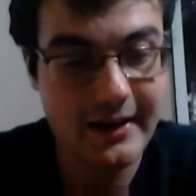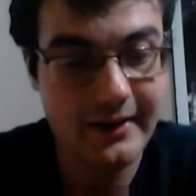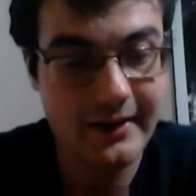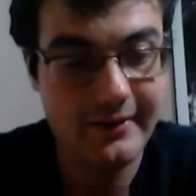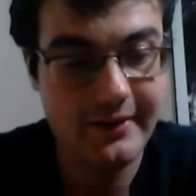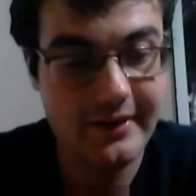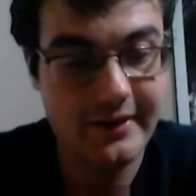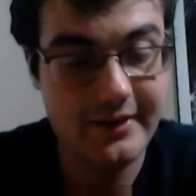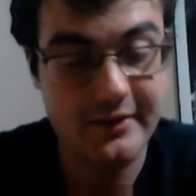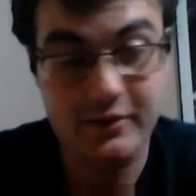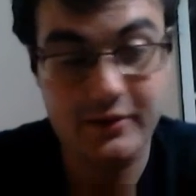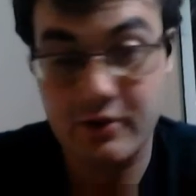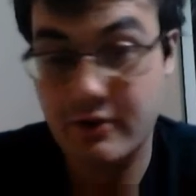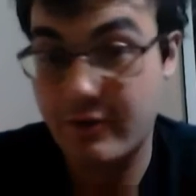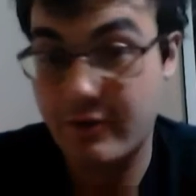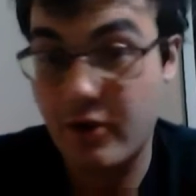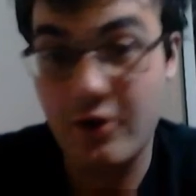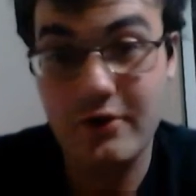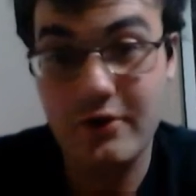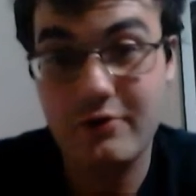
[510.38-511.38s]
They deserve
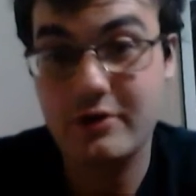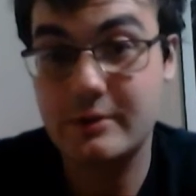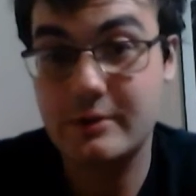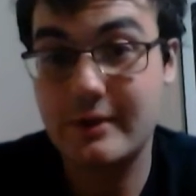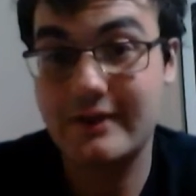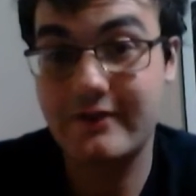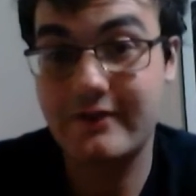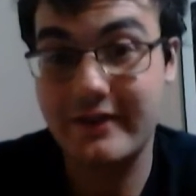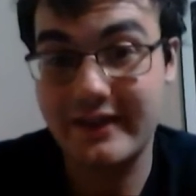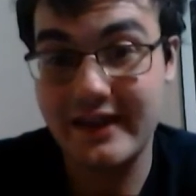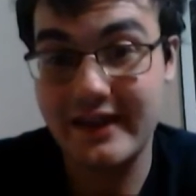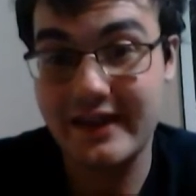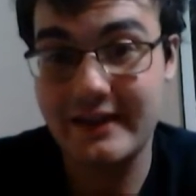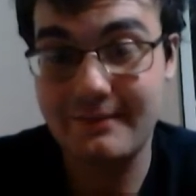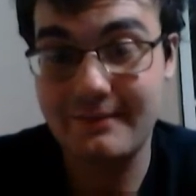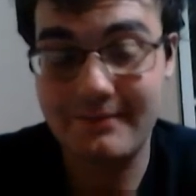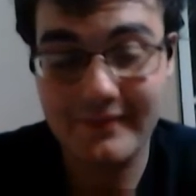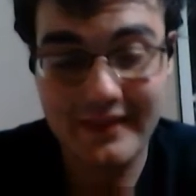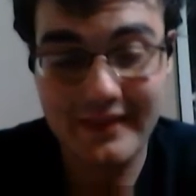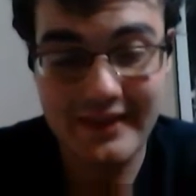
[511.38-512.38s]
all the respect they get,
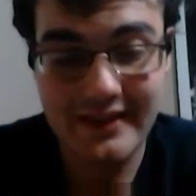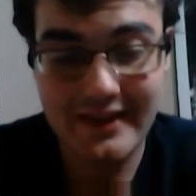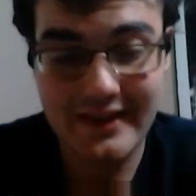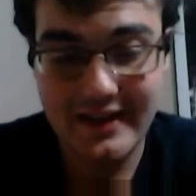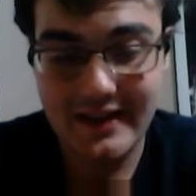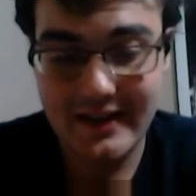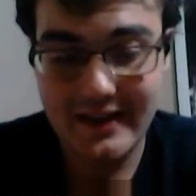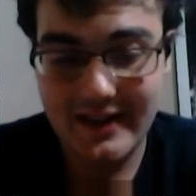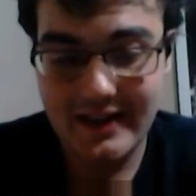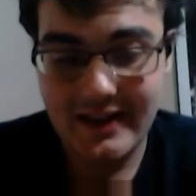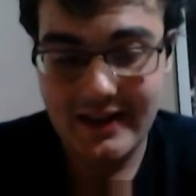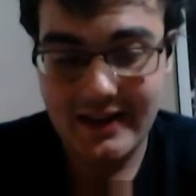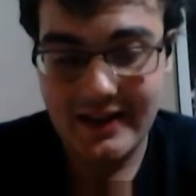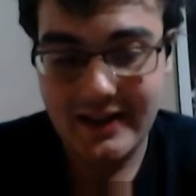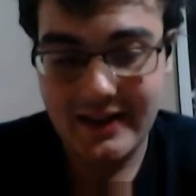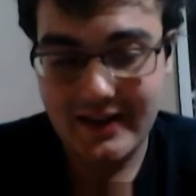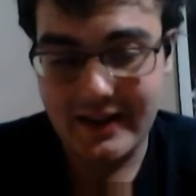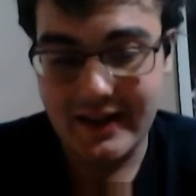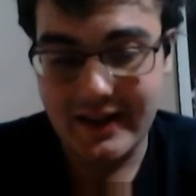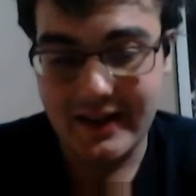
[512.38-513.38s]

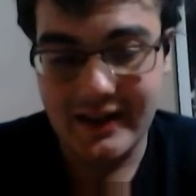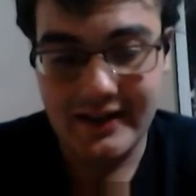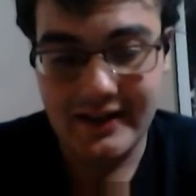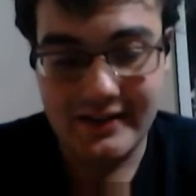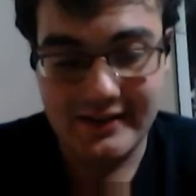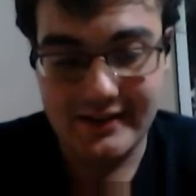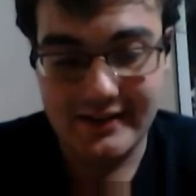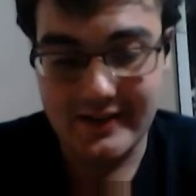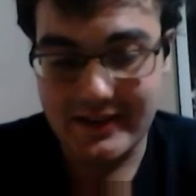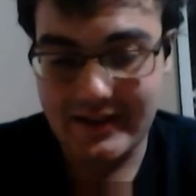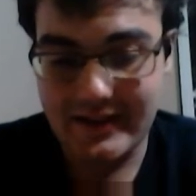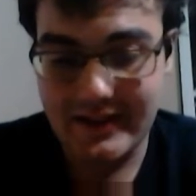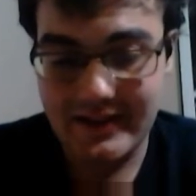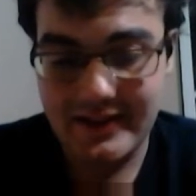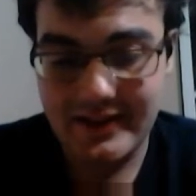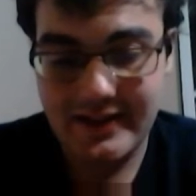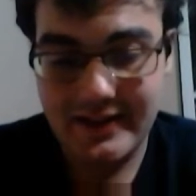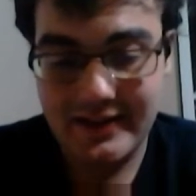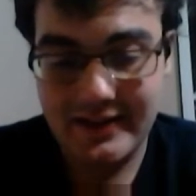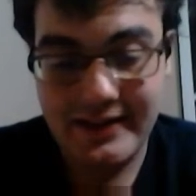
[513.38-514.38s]
and
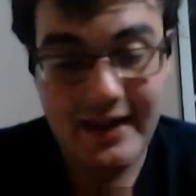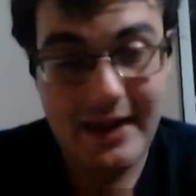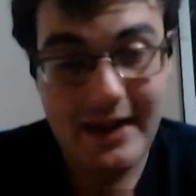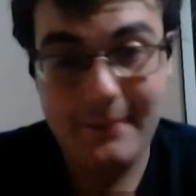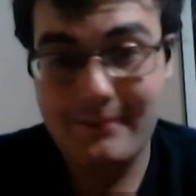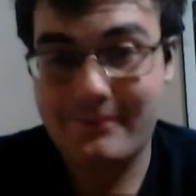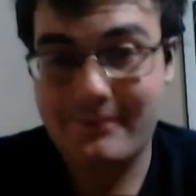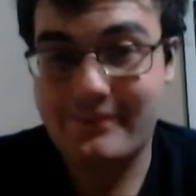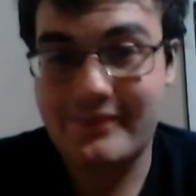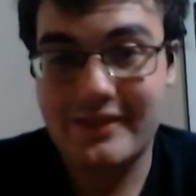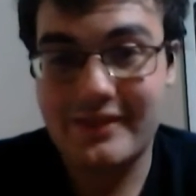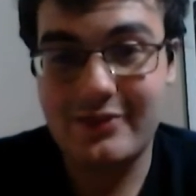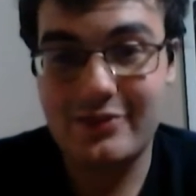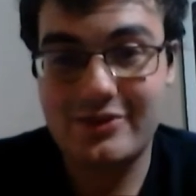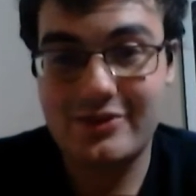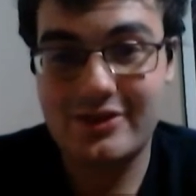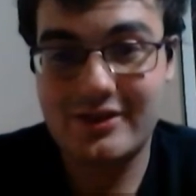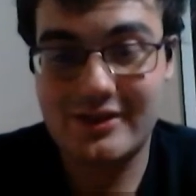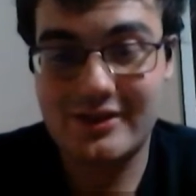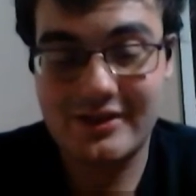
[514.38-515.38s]
yeah, it was
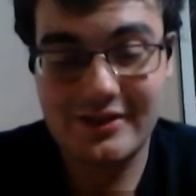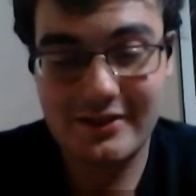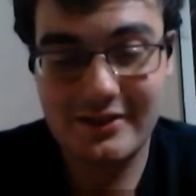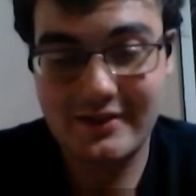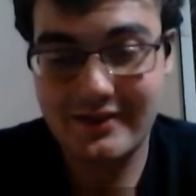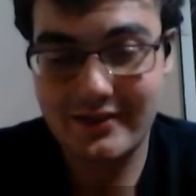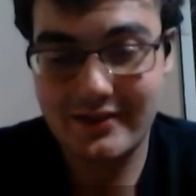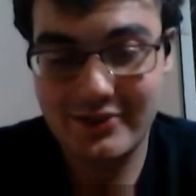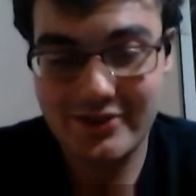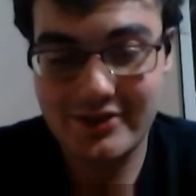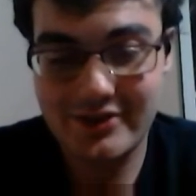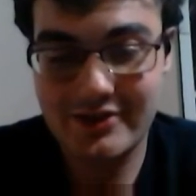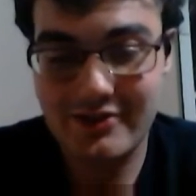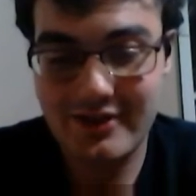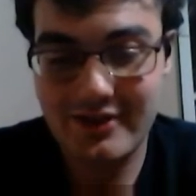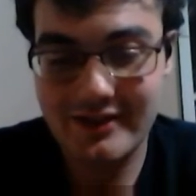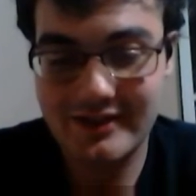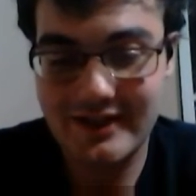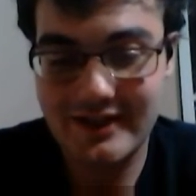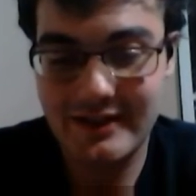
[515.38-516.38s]
just a
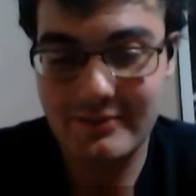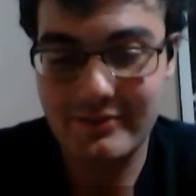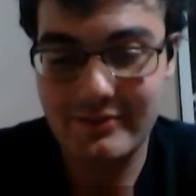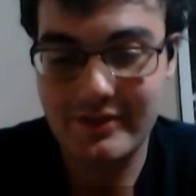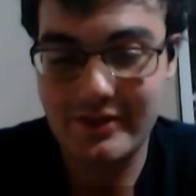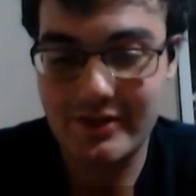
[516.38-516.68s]
great time.